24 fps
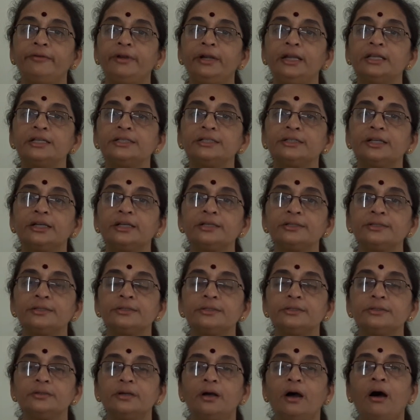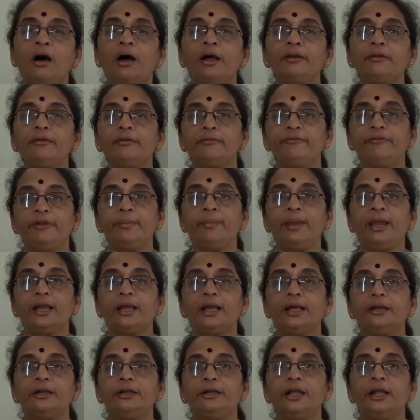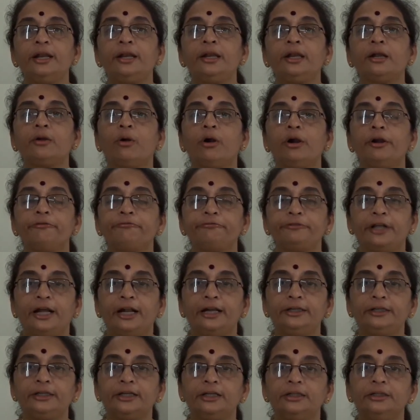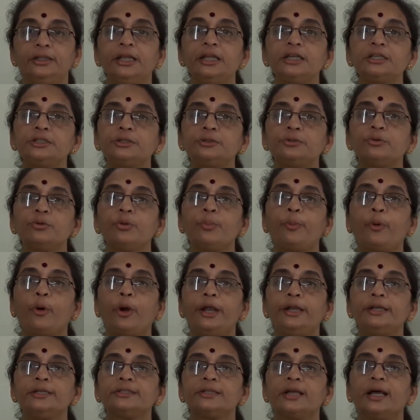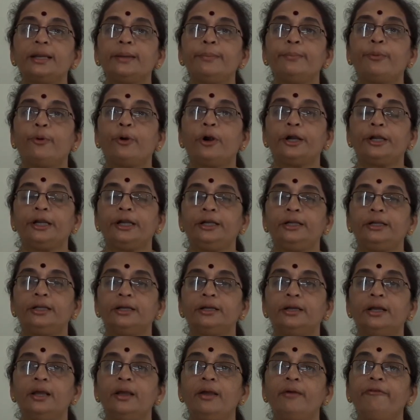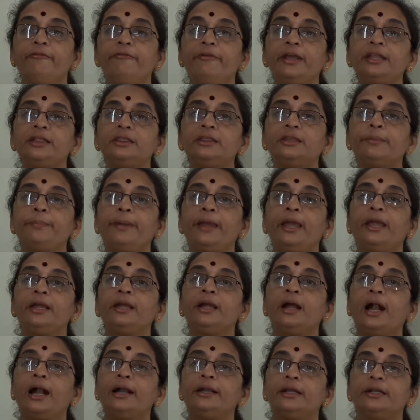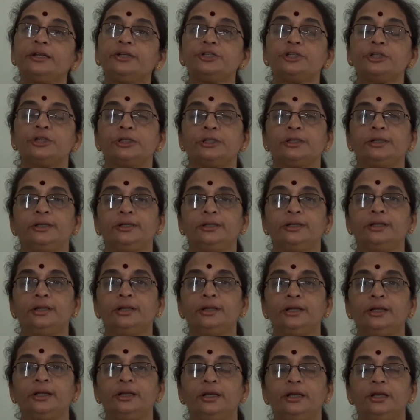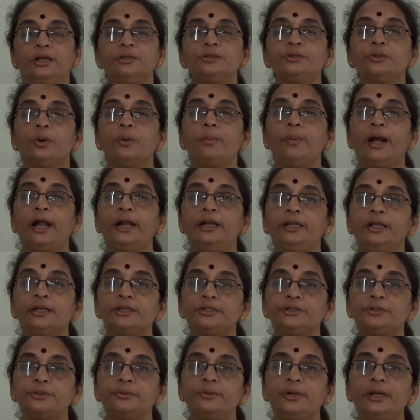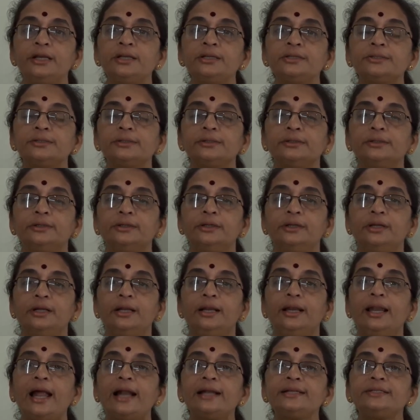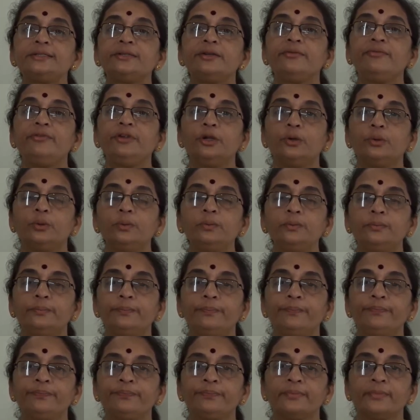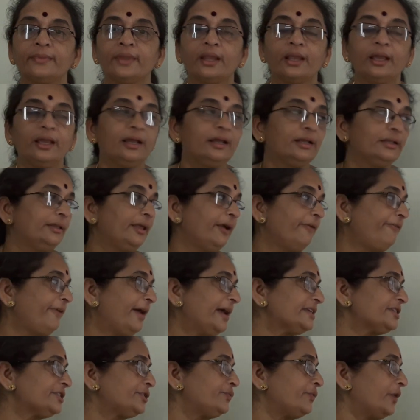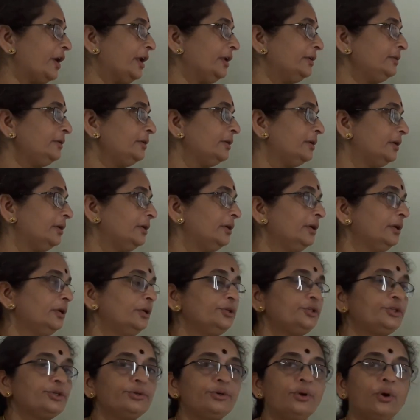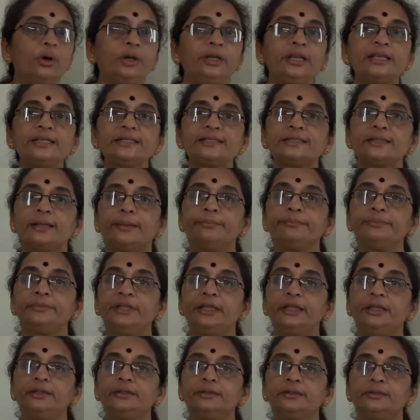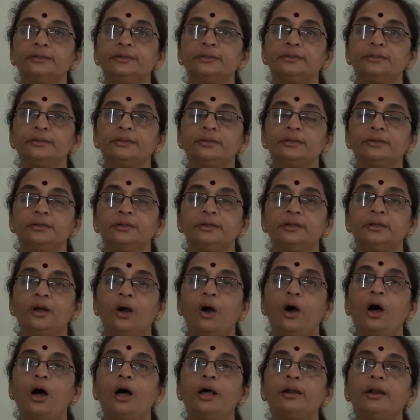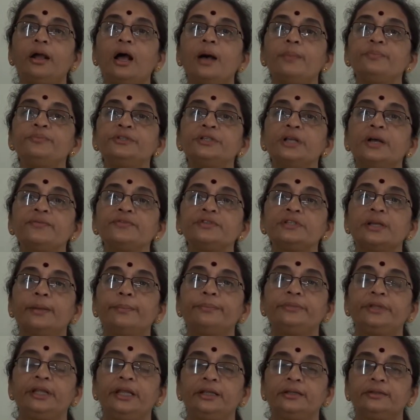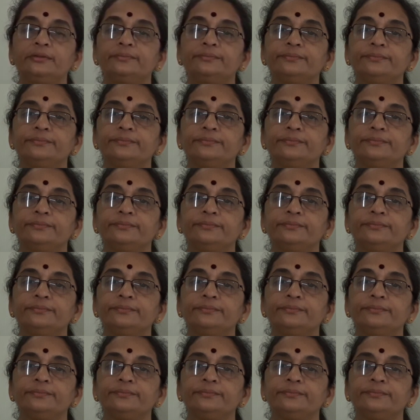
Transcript: we discuss or we make a written record of that. These 2 points are important with paying attention. So my dear students, let's review. The first one, to notice something or observe something.